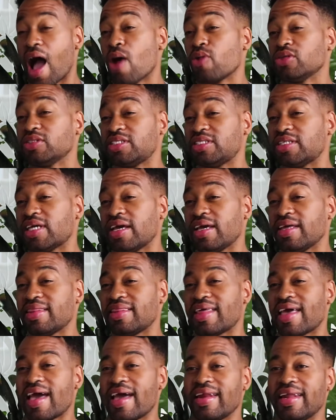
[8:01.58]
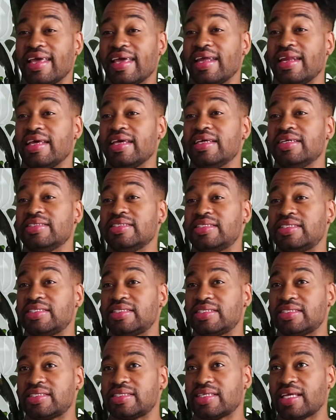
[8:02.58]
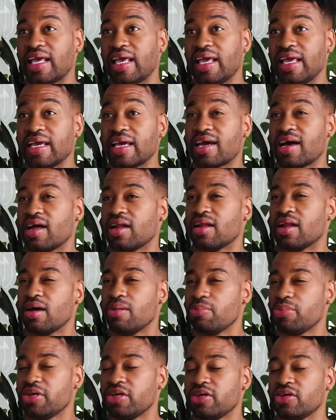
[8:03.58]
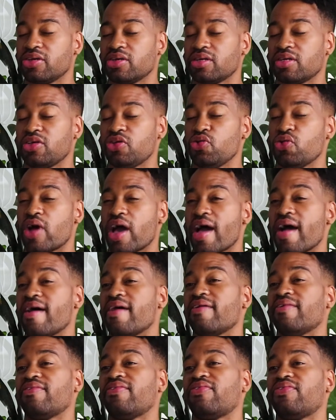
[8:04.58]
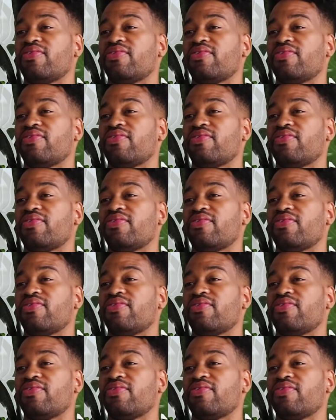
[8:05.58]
I would say that it is, in Colombia, you have